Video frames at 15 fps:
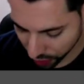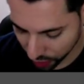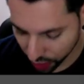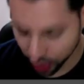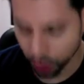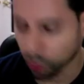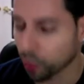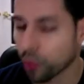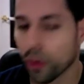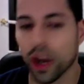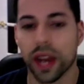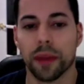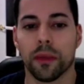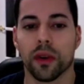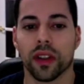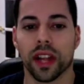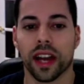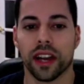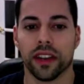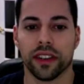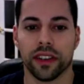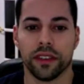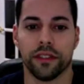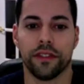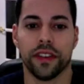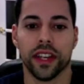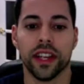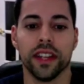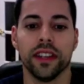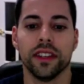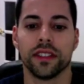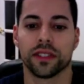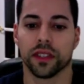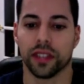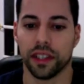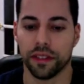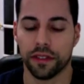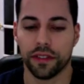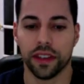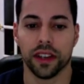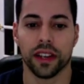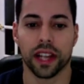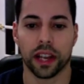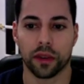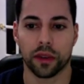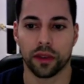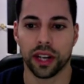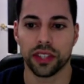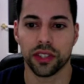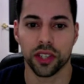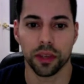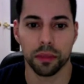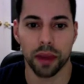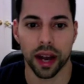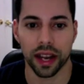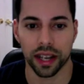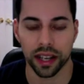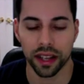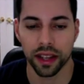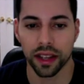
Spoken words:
They're way more lighter. They're fitted, so they fit like right to your body.